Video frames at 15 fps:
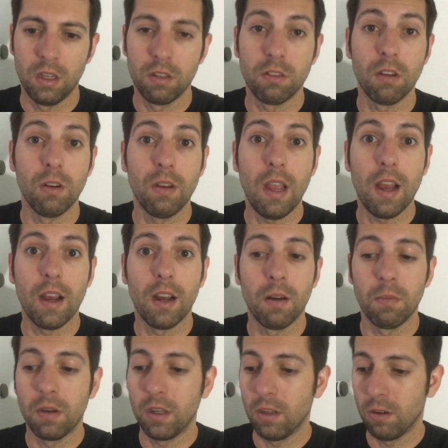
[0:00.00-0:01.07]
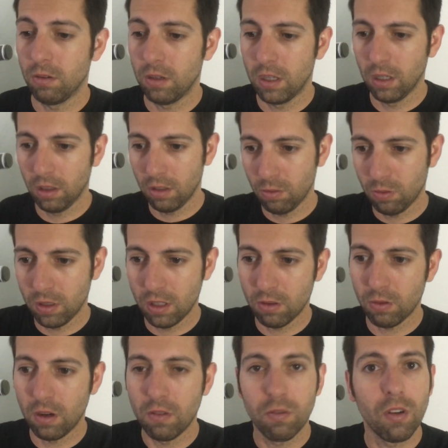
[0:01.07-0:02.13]
So yeah, I'm gonna go kill this one
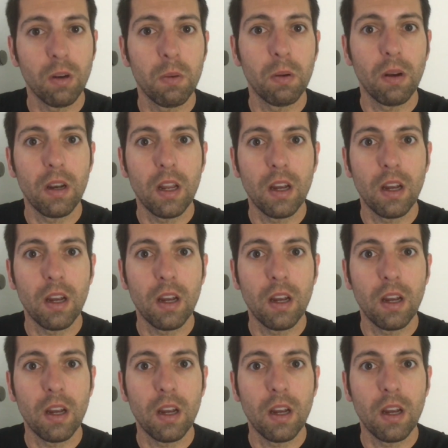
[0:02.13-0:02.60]
that's right in front of me right